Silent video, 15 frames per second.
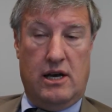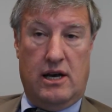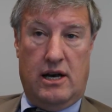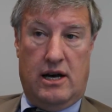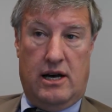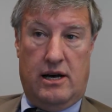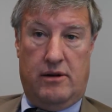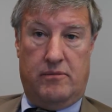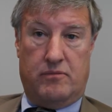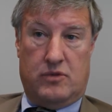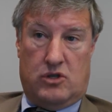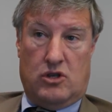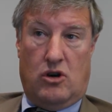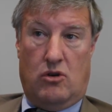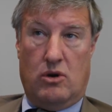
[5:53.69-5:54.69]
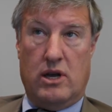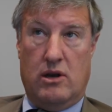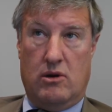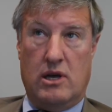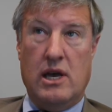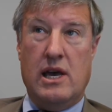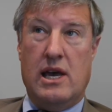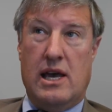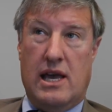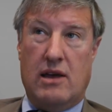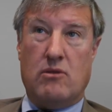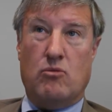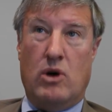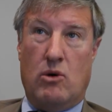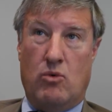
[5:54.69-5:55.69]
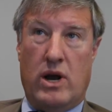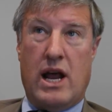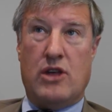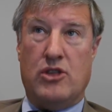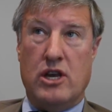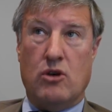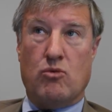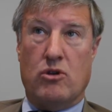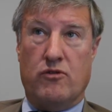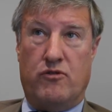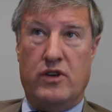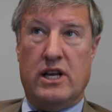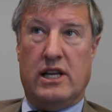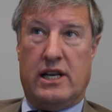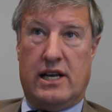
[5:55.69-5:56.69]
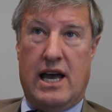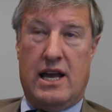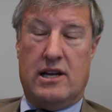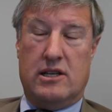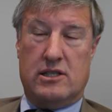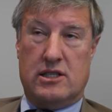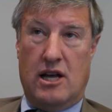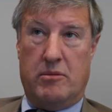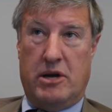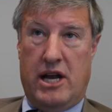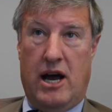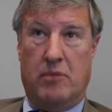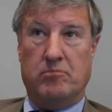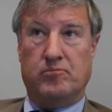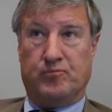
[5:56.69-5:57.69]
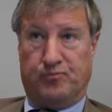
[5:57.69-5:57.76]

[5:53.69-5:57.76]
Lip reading: What I think we're feeling, kind of to sum it up,